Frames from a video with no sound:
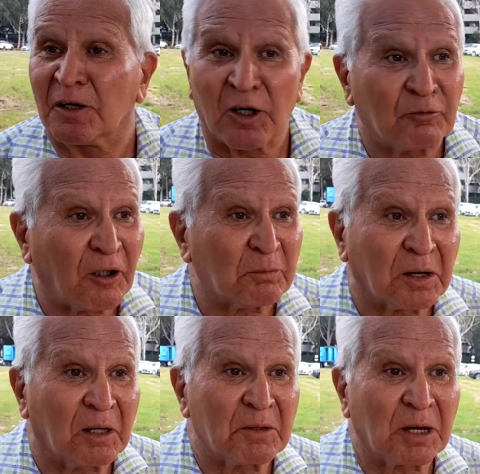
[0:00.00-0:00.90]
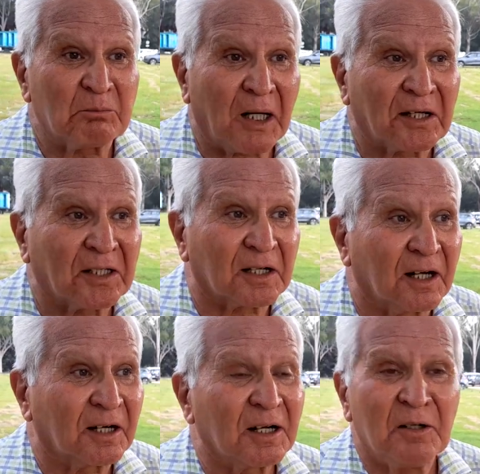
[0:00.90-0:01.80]
Now, for becoming a bank
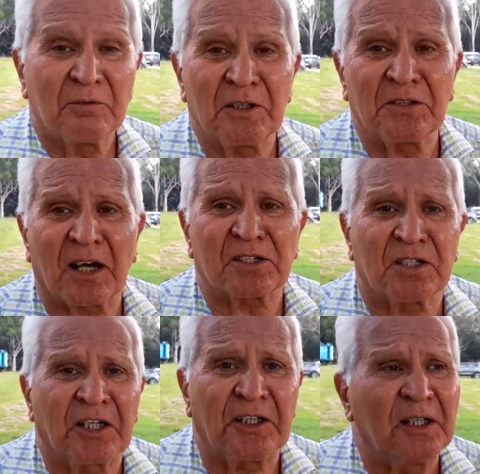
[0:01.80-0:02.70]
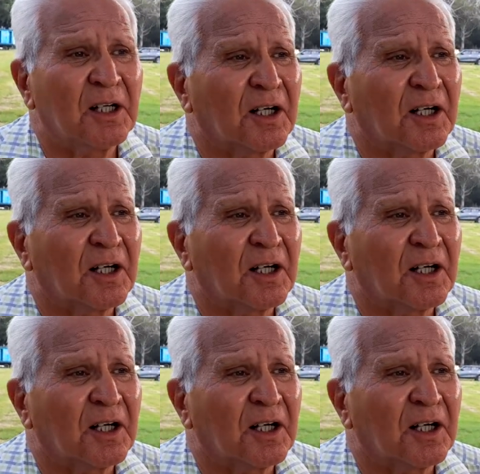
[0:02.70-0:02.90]
clerk, we just need